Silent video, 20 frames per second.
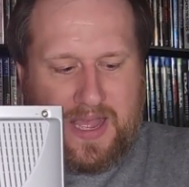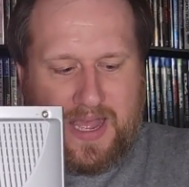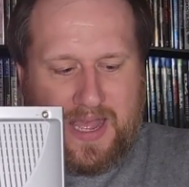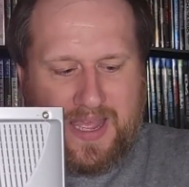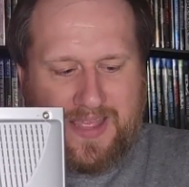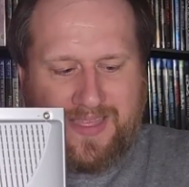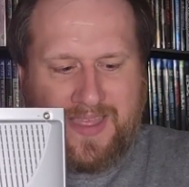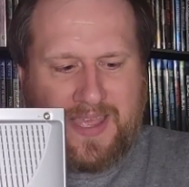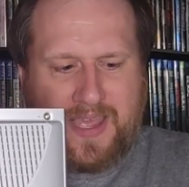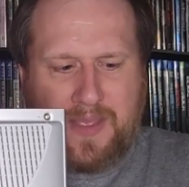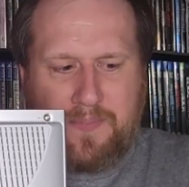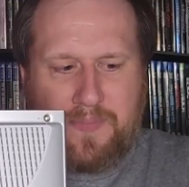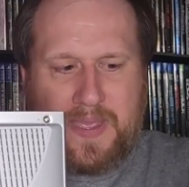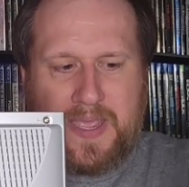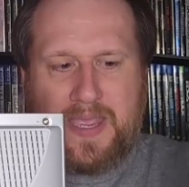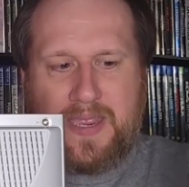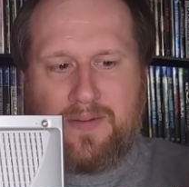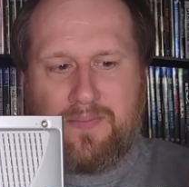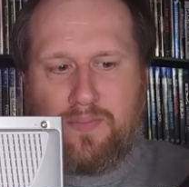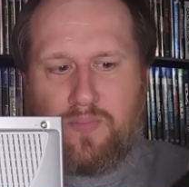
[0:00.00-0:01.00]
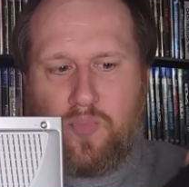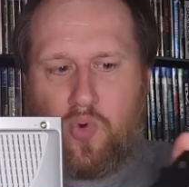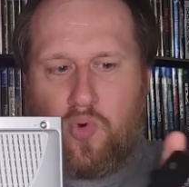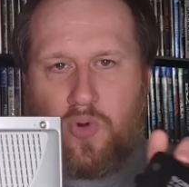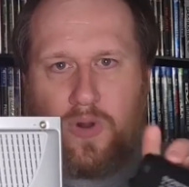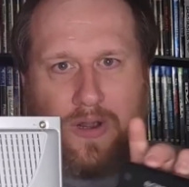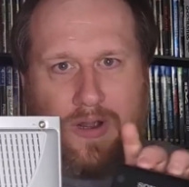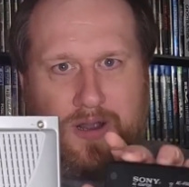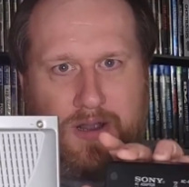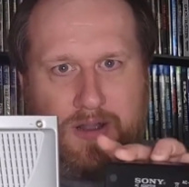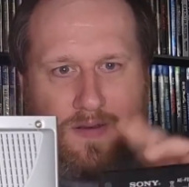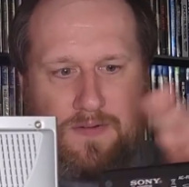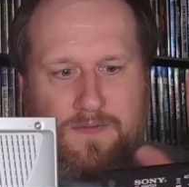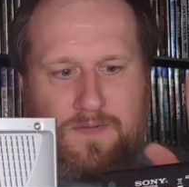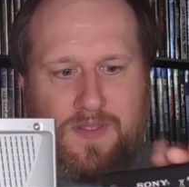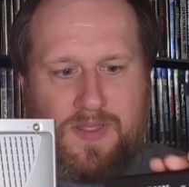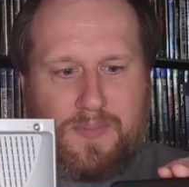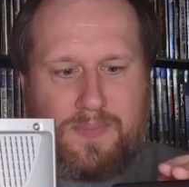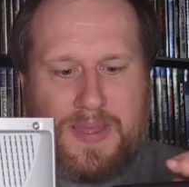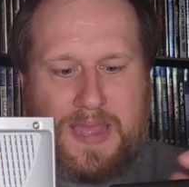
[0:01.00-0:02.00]
I think I paid more
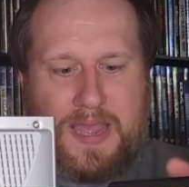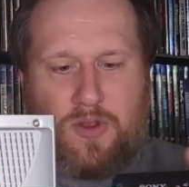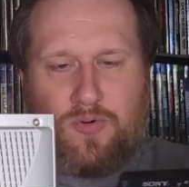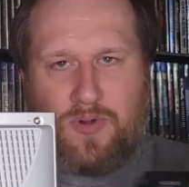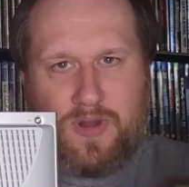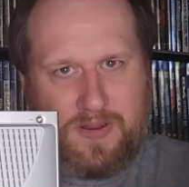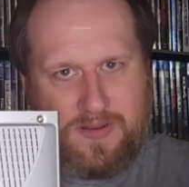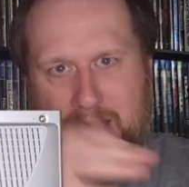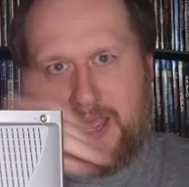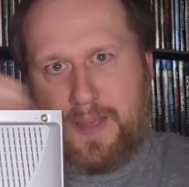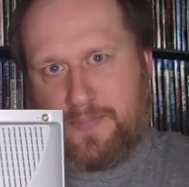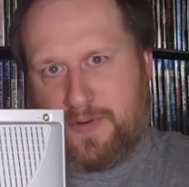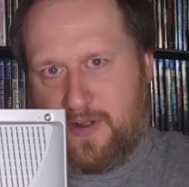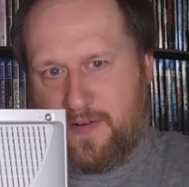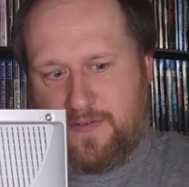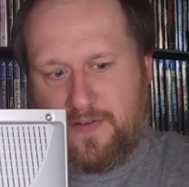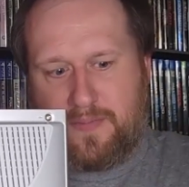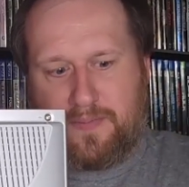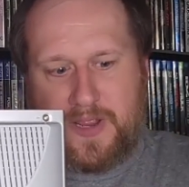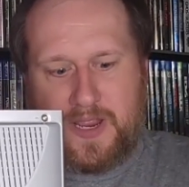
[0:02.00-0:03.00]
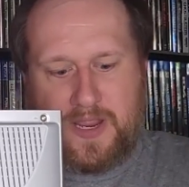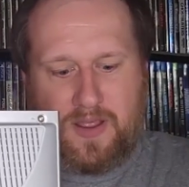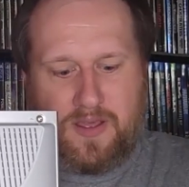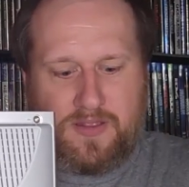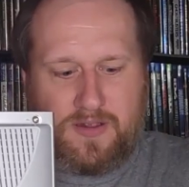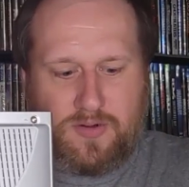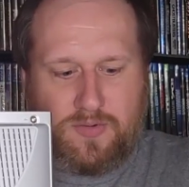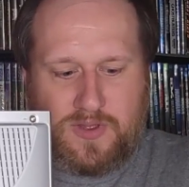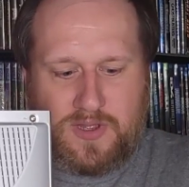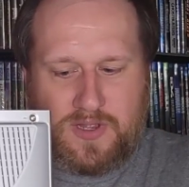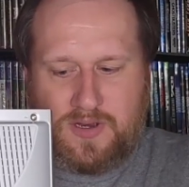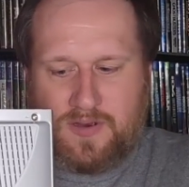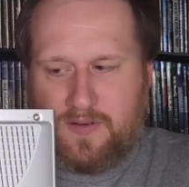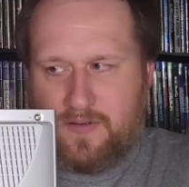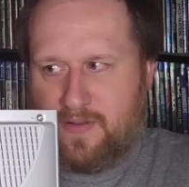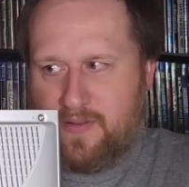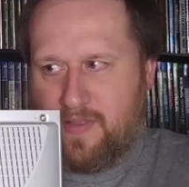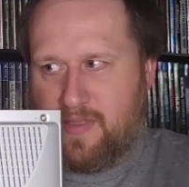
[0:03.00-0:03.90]
for the power adapter for my other one